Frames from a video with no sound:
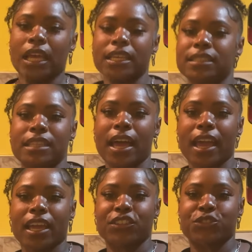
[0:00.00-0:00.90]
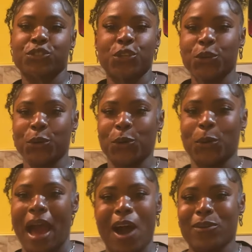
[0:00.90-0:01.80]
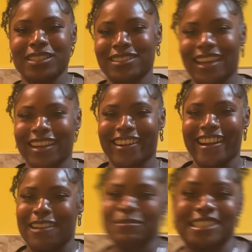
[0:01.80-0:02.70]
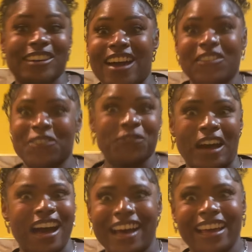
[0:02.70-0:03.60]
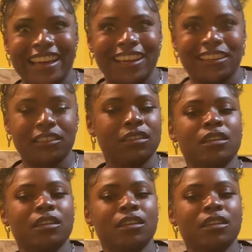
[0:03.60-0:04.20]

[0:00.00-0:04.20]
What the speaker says: It's like 2 hours later. I'm still having fun.